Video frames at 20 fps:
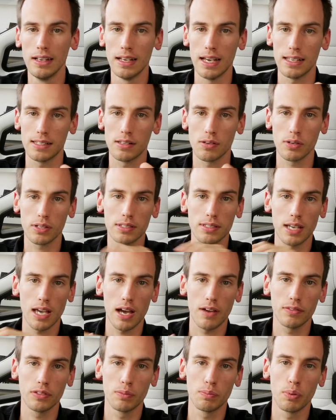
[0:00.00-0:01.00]
As long as they
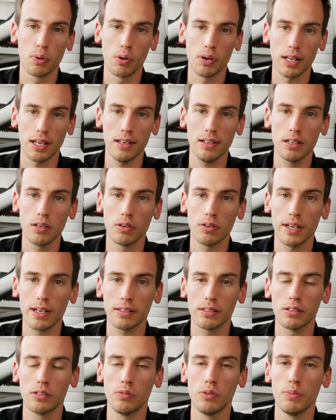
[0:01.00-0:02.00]
have the port 80
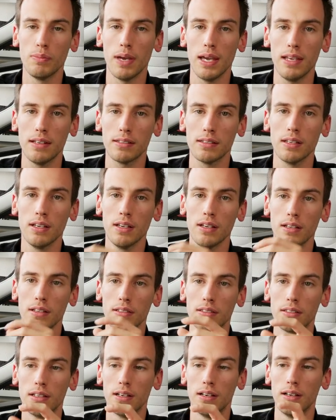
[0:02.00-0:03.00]
connector, we made
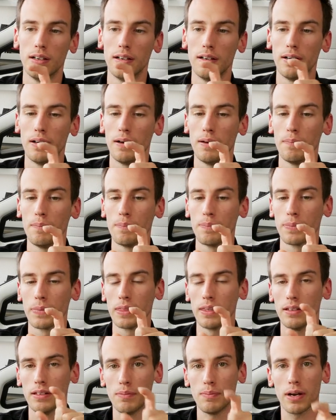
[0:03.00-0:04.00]
the, um,
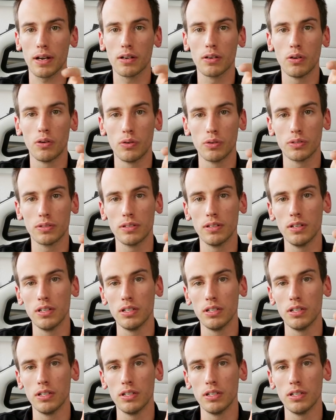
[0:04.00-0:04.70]
the debug code